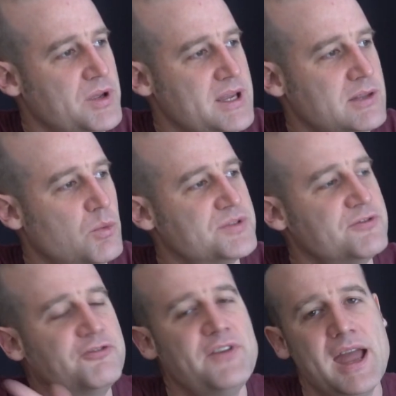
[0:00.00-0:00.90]
either
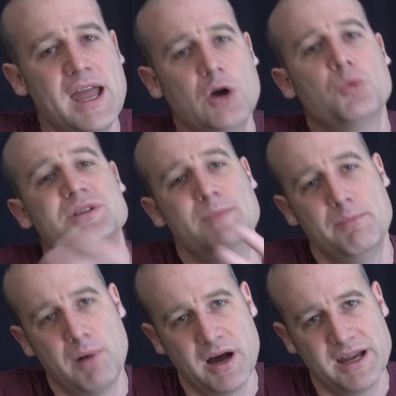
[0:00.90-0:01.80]
wasn't fair or was a bit
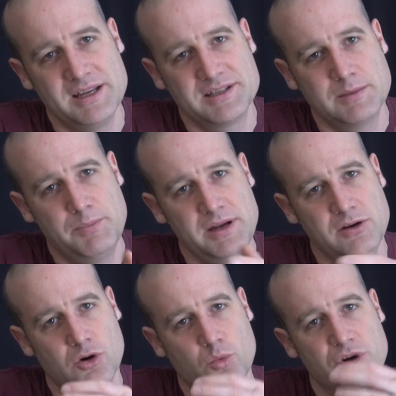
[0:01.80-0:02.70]
biased,
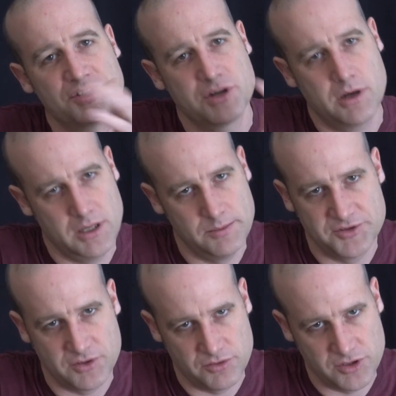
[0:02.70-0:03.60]
depending on what time
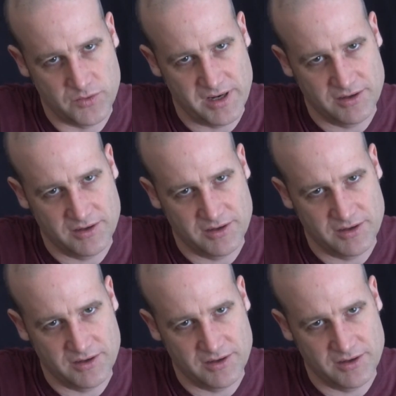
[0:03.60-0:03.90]
zone you're in,